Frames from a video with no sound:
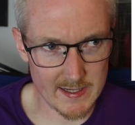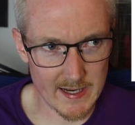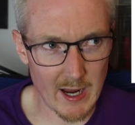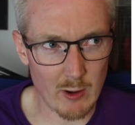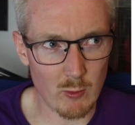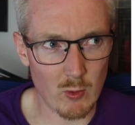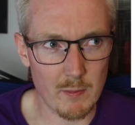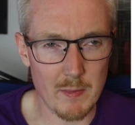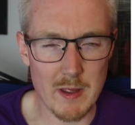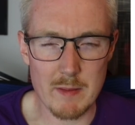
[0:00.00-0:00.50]
now,
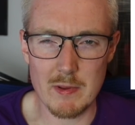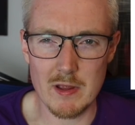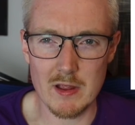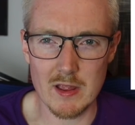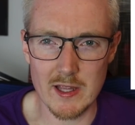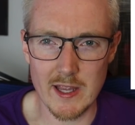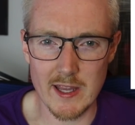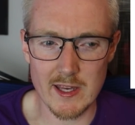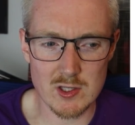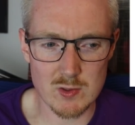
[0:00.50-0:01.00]
or maybe
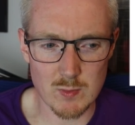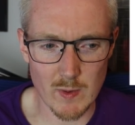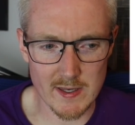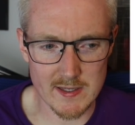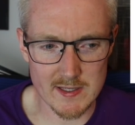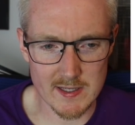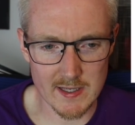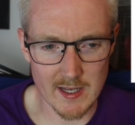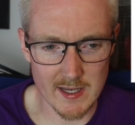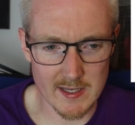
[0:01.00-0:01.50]
late
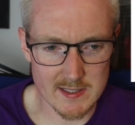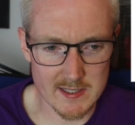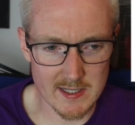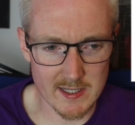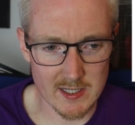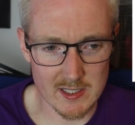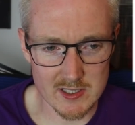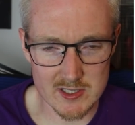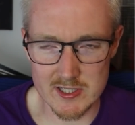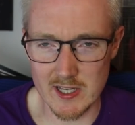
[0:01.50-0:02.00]

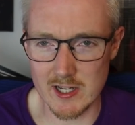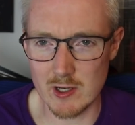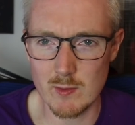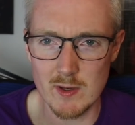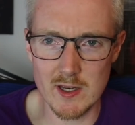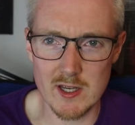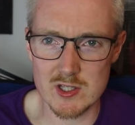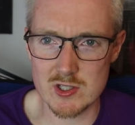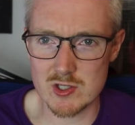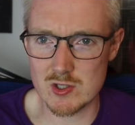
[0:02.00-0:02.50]
2019, and
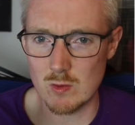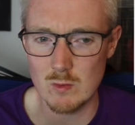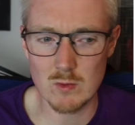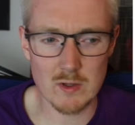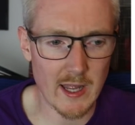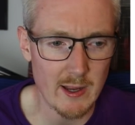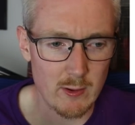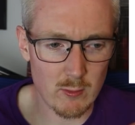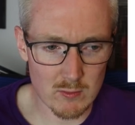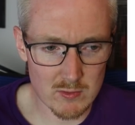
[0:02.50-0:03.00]
Sanguinius sold
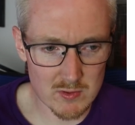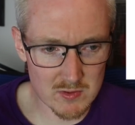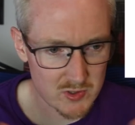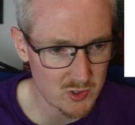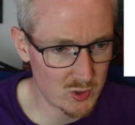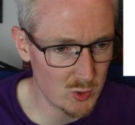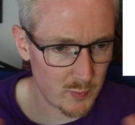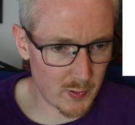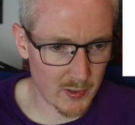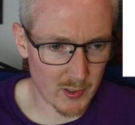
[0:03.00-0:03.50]
out
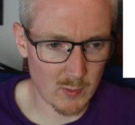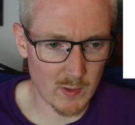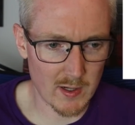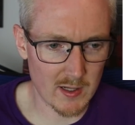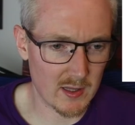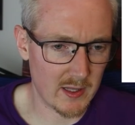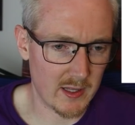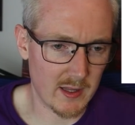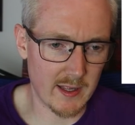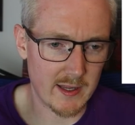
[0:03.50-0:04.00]
super
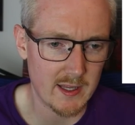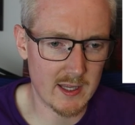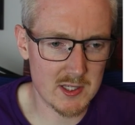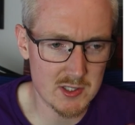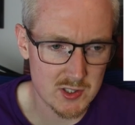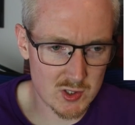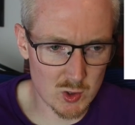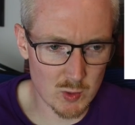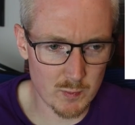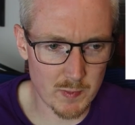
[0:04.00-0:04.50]
quickly. Like,
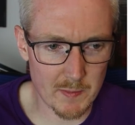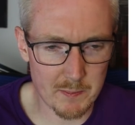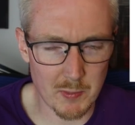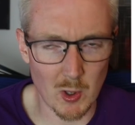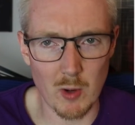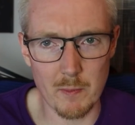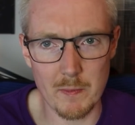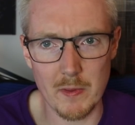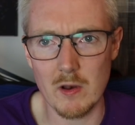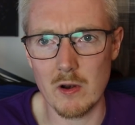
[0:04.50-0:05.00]
he's super
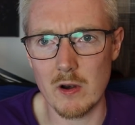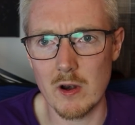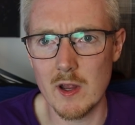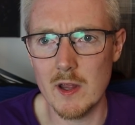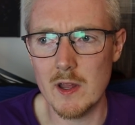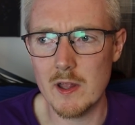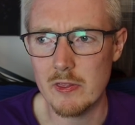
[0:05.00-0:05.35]
popular.